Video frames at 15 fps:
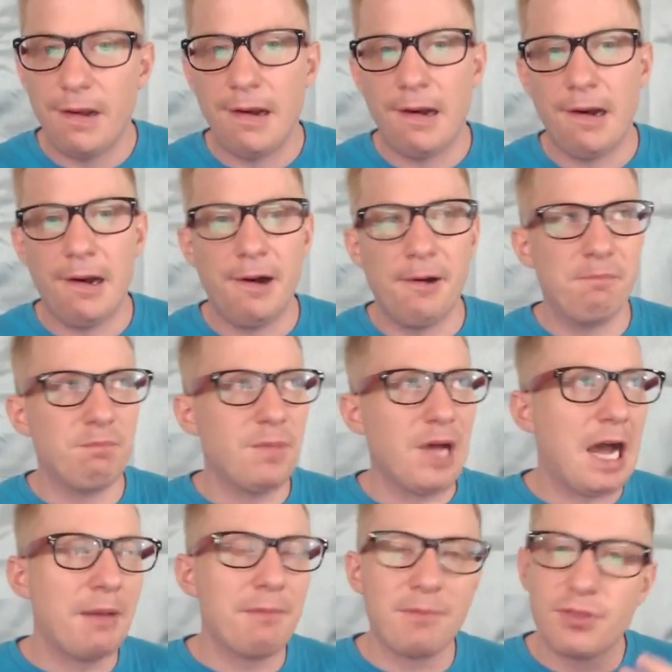
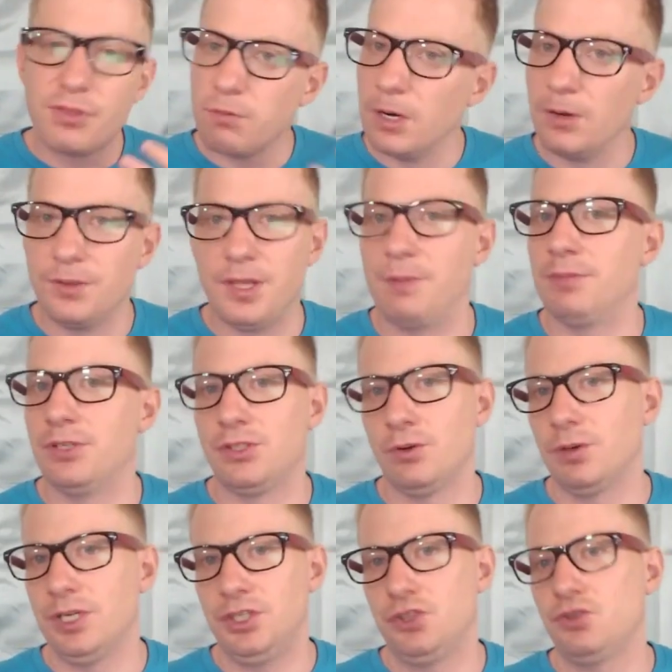I'm thrilled that
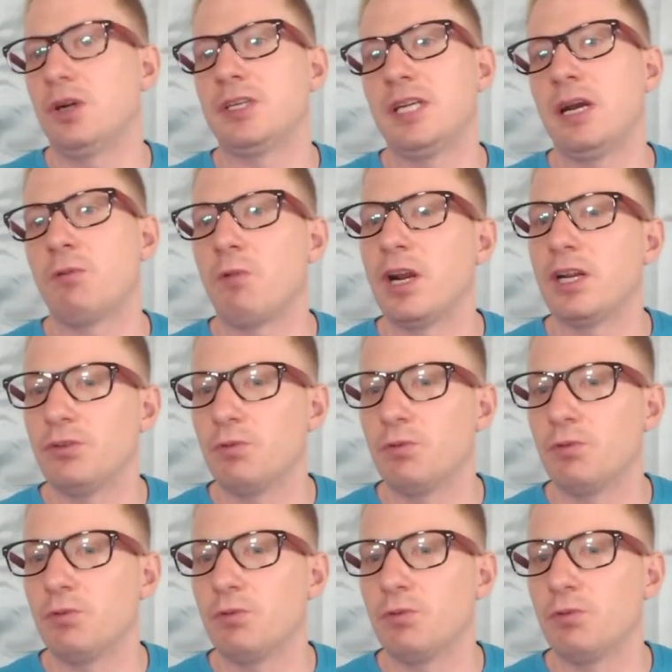Missouri struck down right